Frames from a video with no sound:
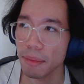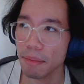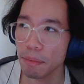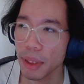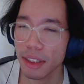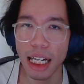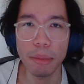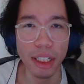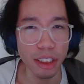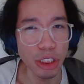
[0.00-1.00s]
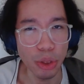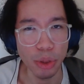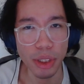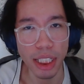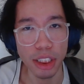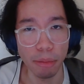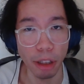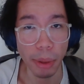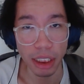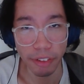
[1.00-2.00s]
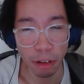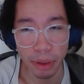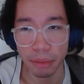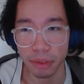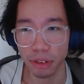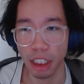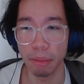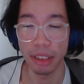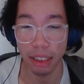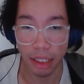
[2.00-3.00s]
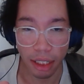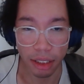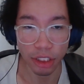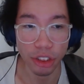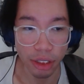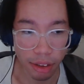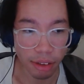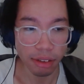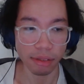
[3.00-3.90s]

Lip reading: because I'm kind of new into mobile development, so I'm literally just